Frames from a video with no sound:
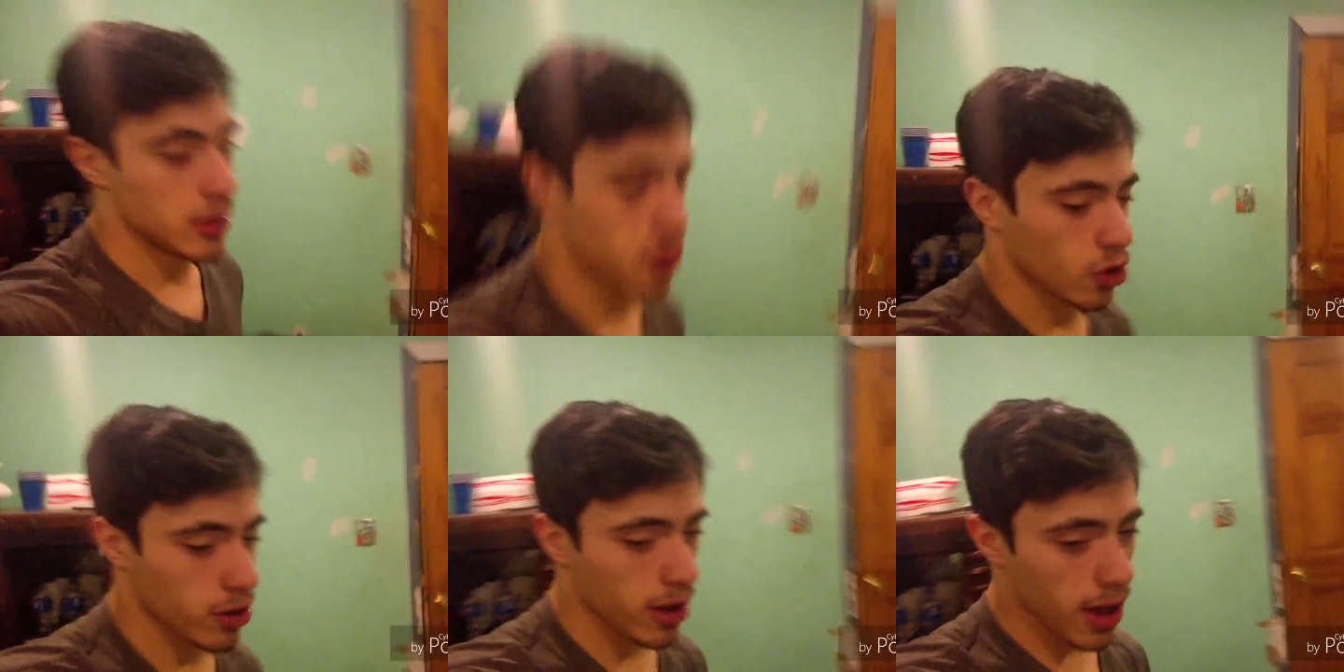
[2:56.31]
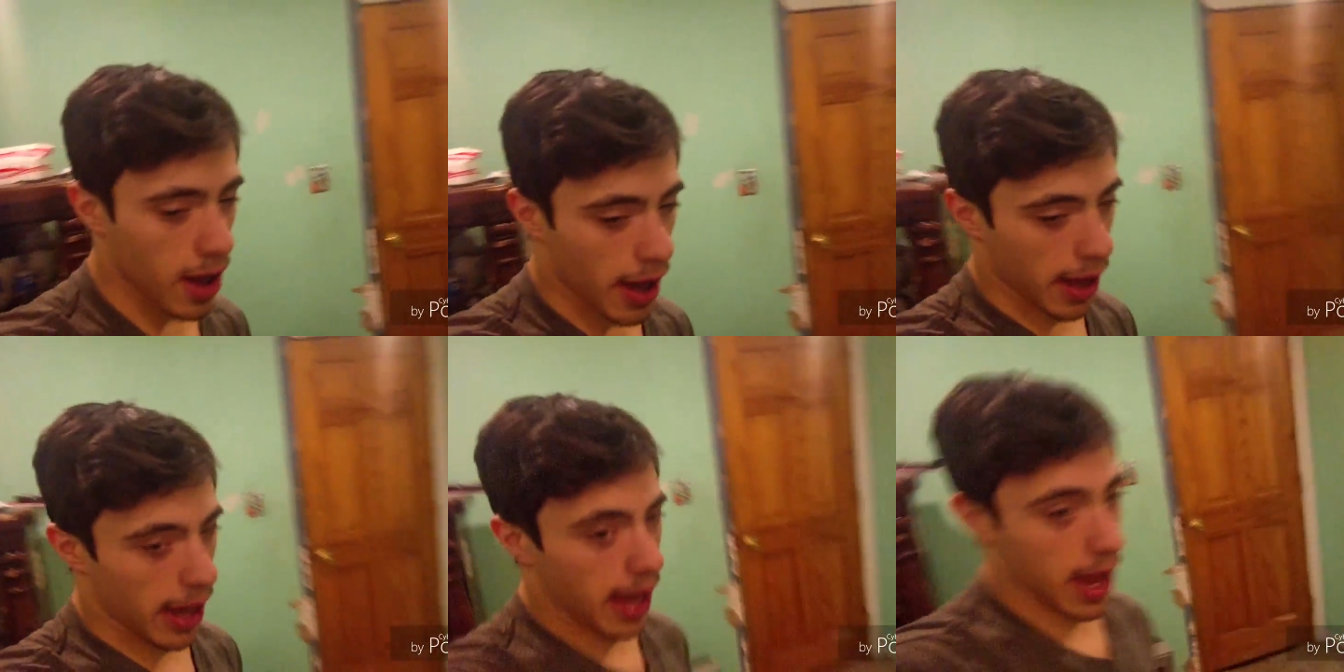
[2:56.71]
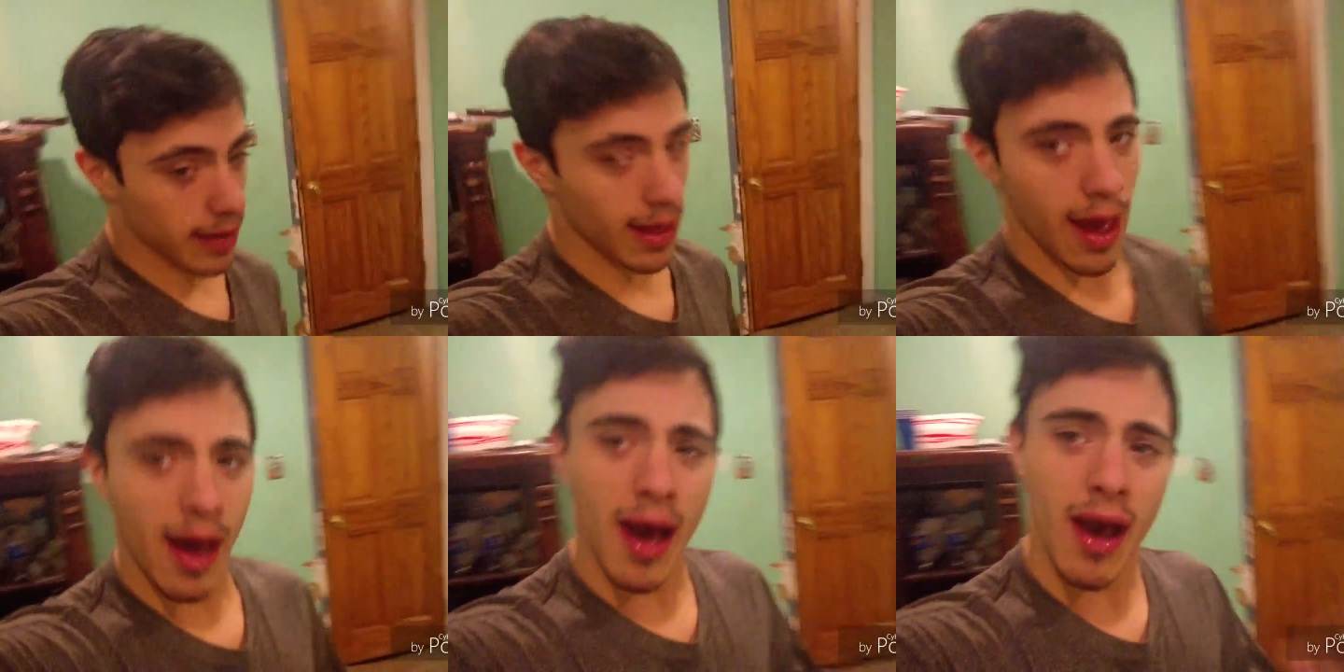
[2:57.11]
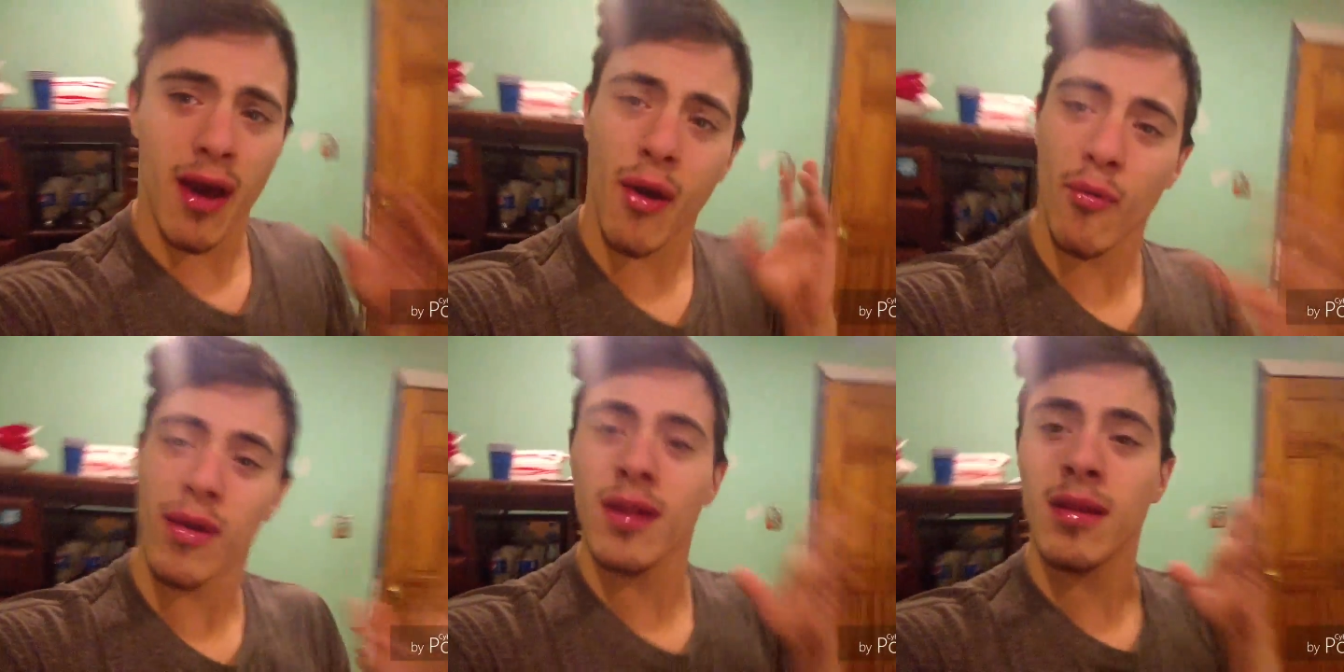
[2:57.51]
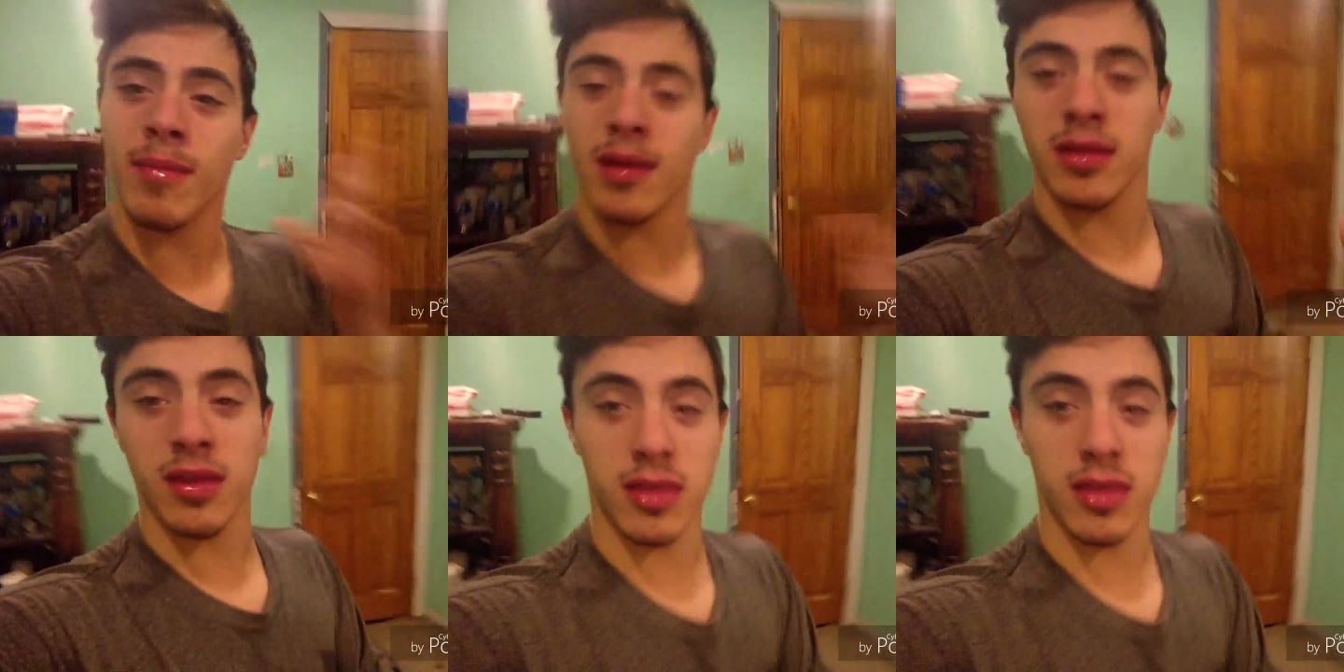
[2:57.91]
So yeah, and I really
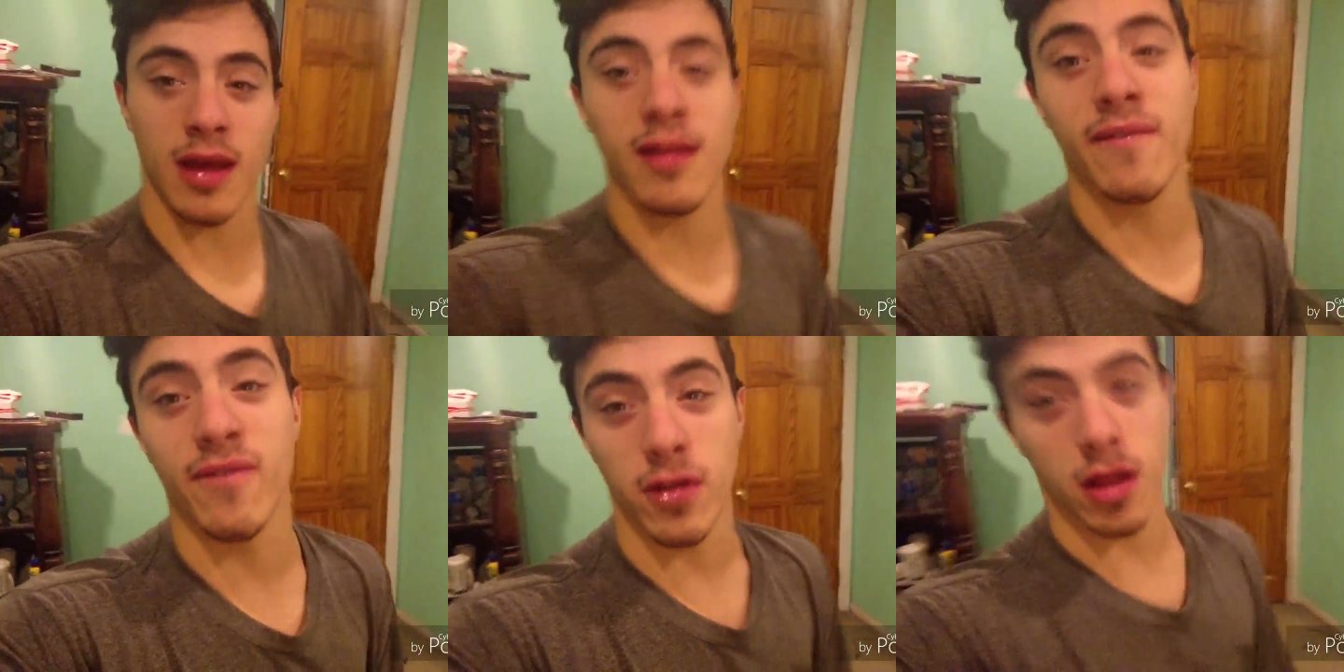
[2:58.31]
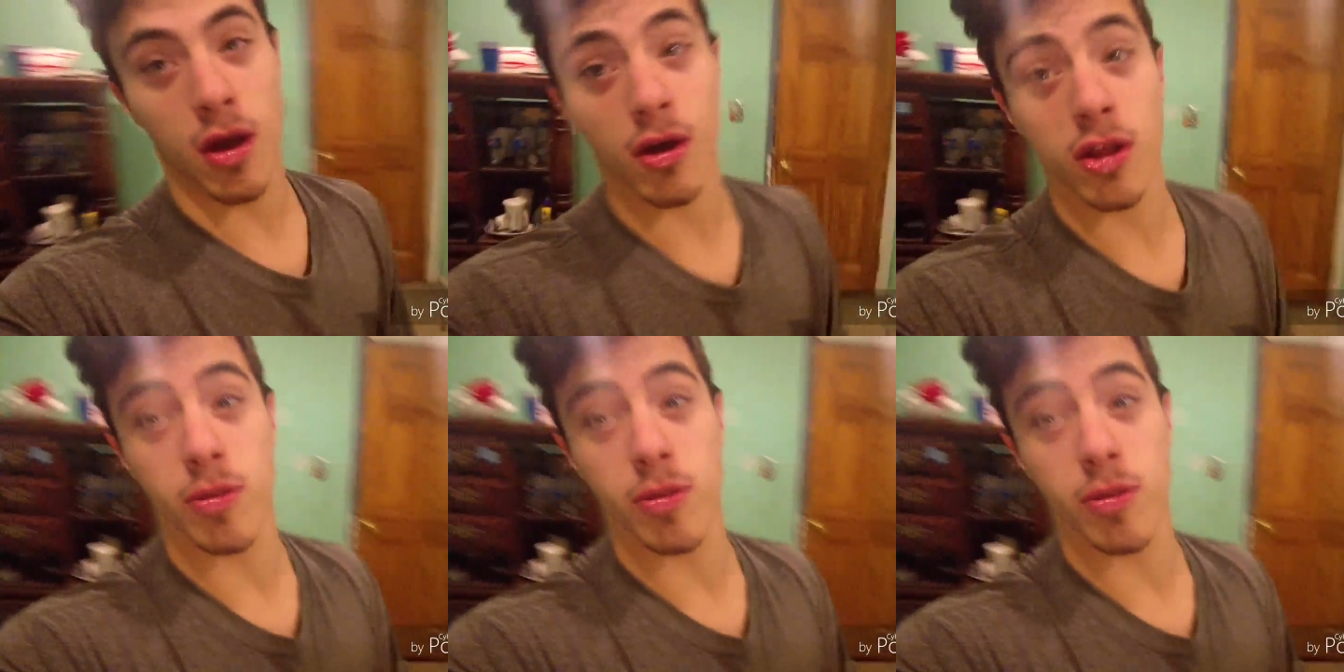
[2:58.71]
made this kind of video.